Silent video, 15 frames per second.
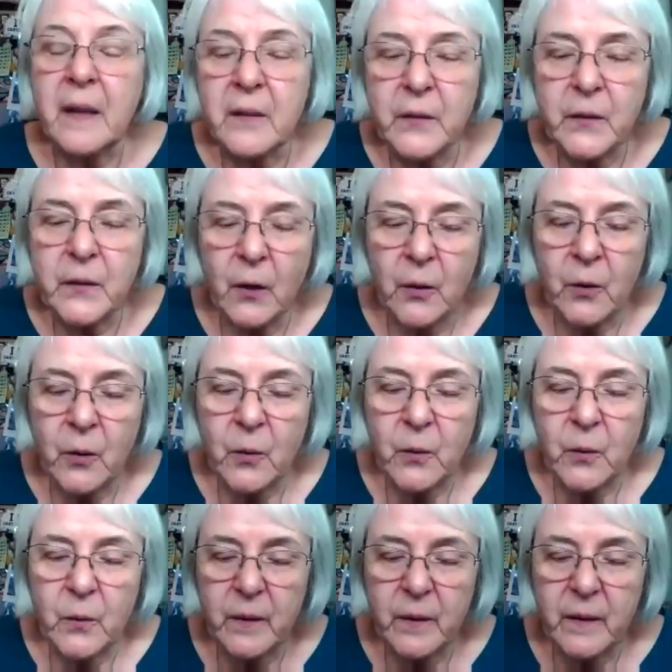
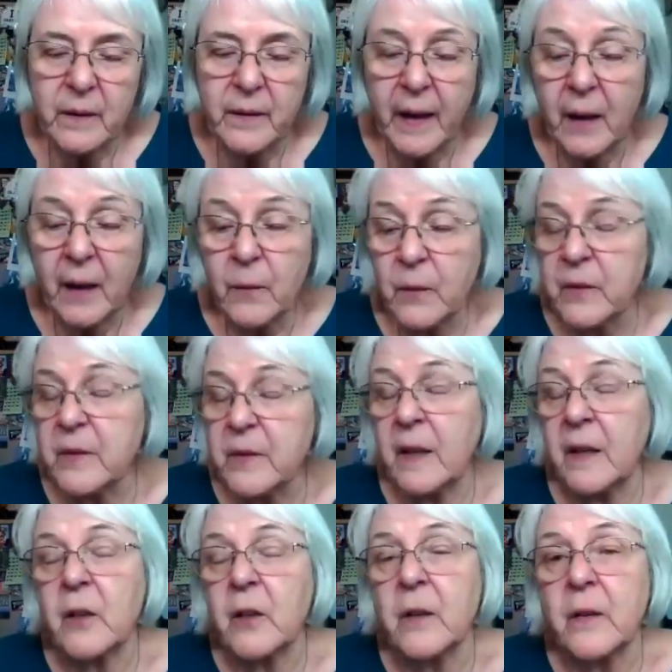so that was
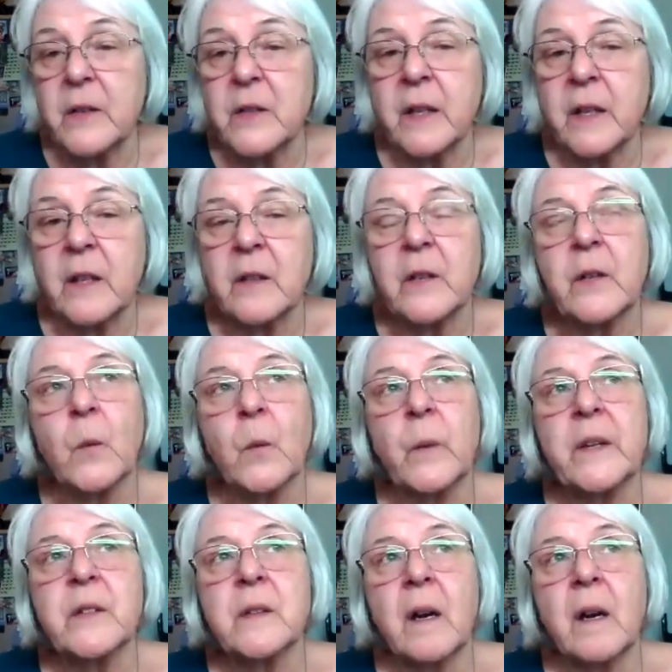encouraging. And so
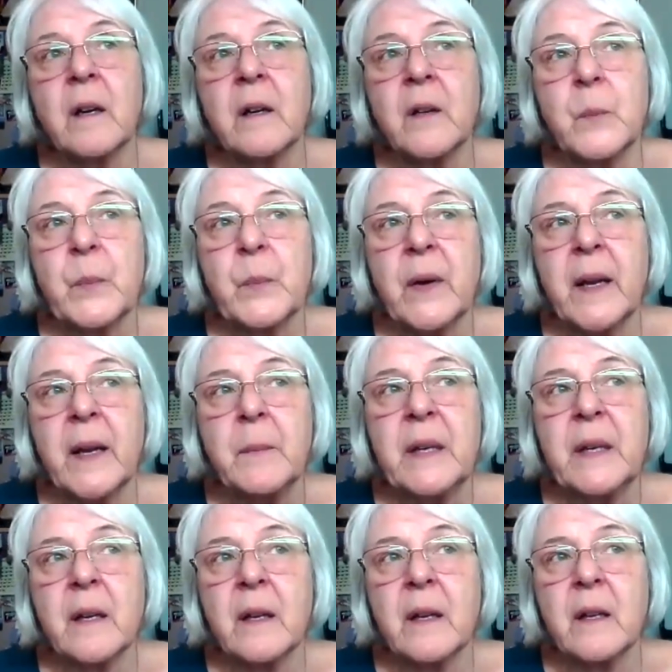we started to pray
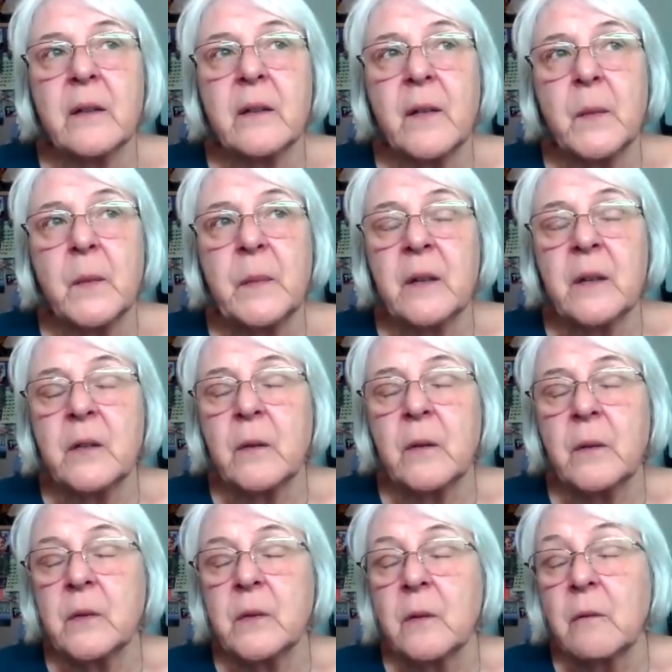because the
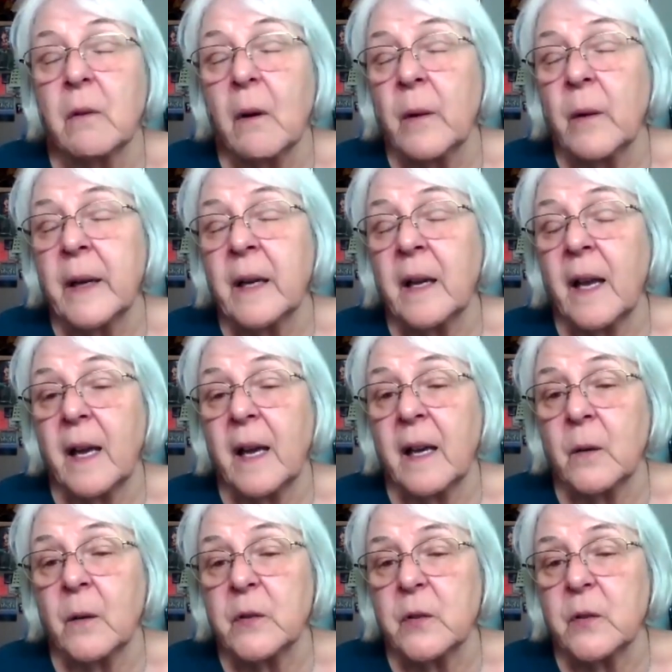ministry was growing and
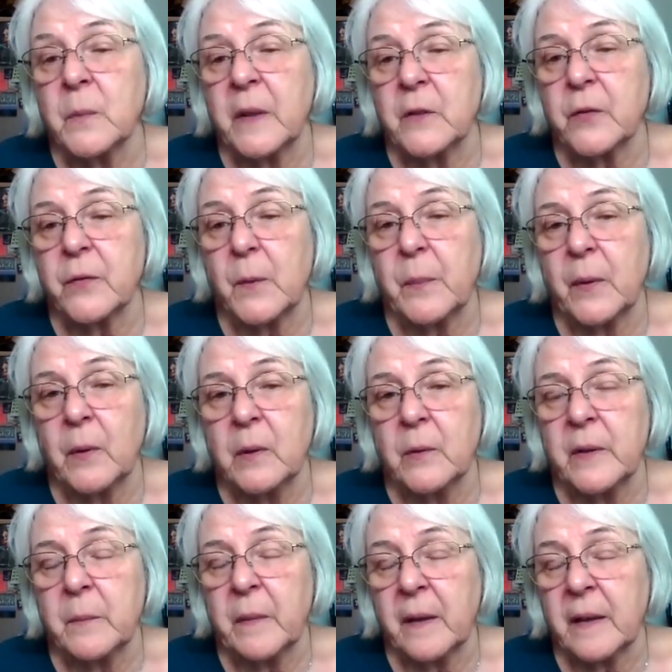it was too much for Paul and
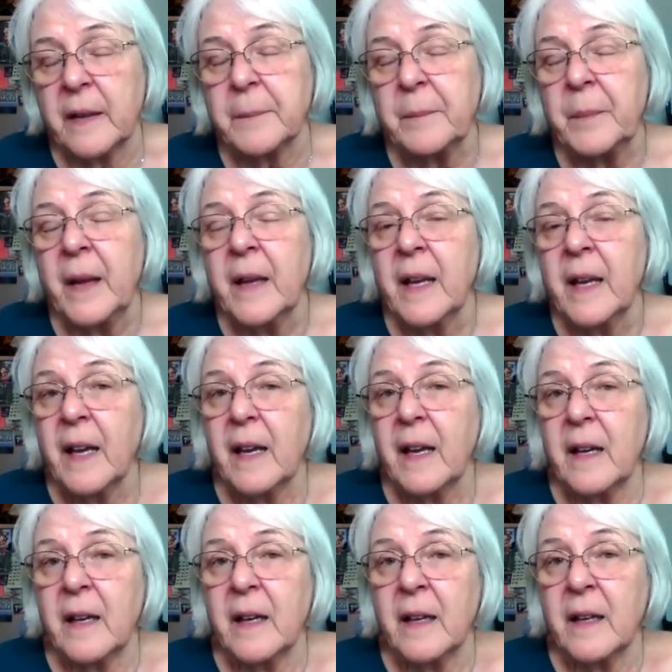Marta.
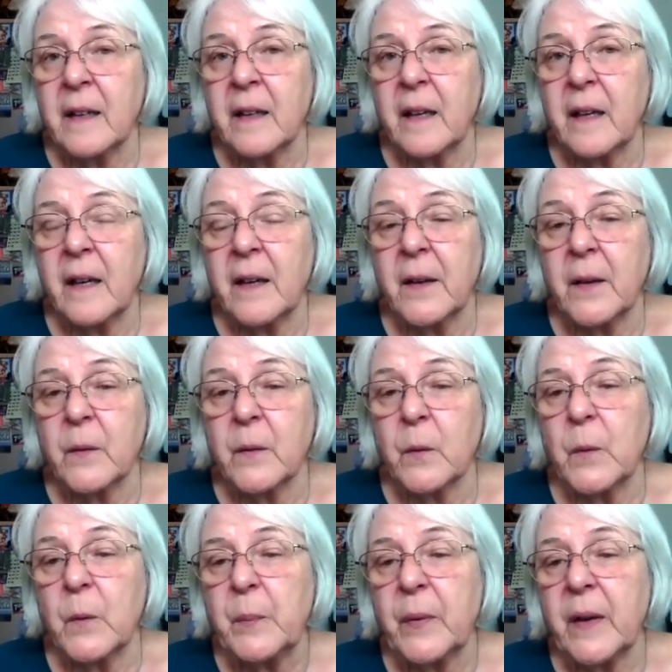And uh, we
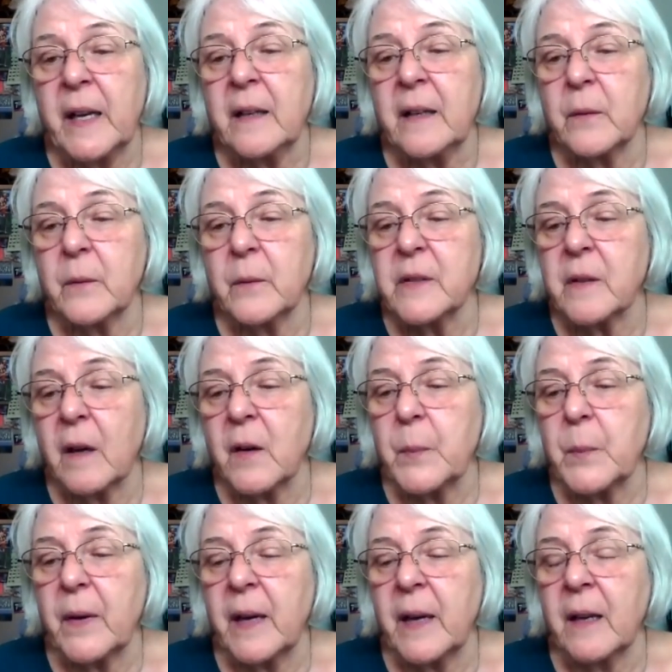prayed, we started
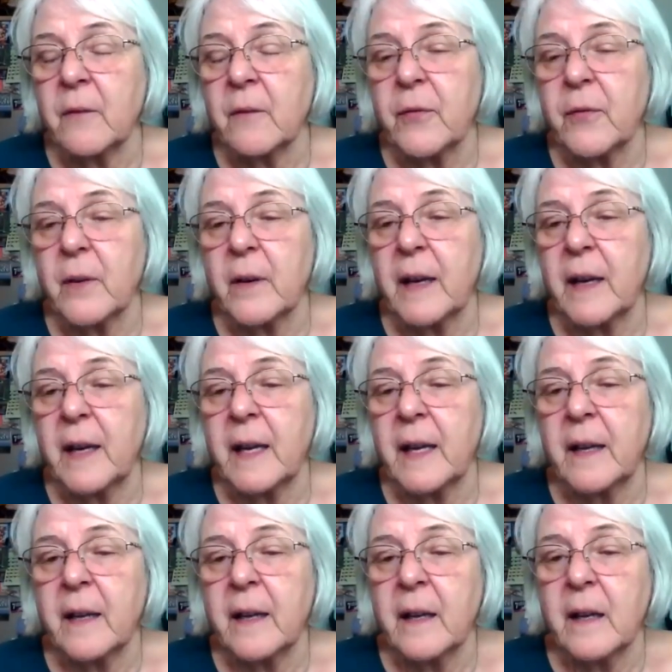praying for a
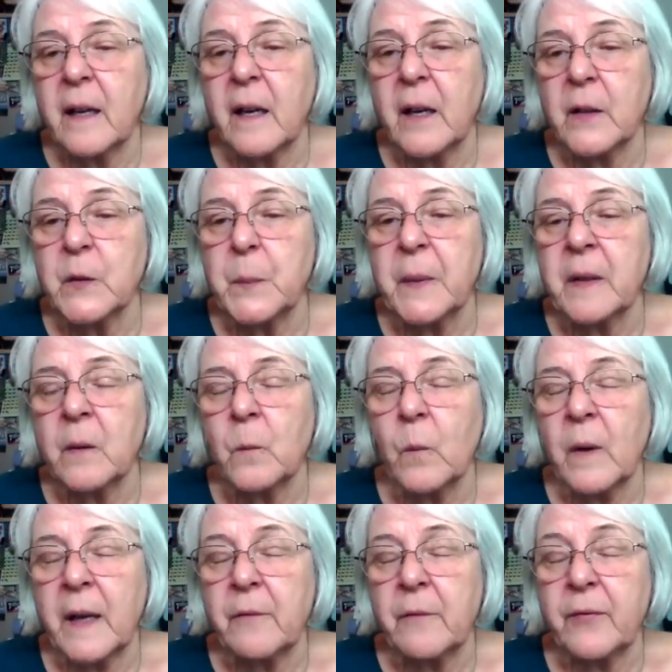husband and
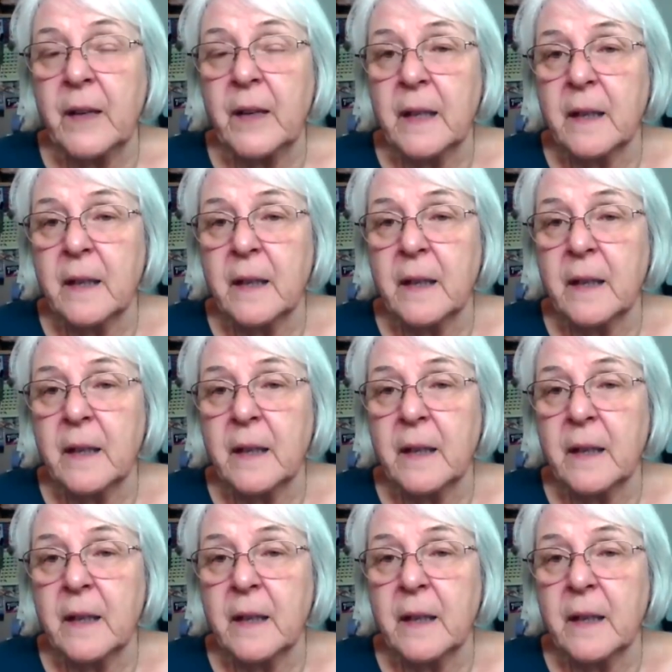wife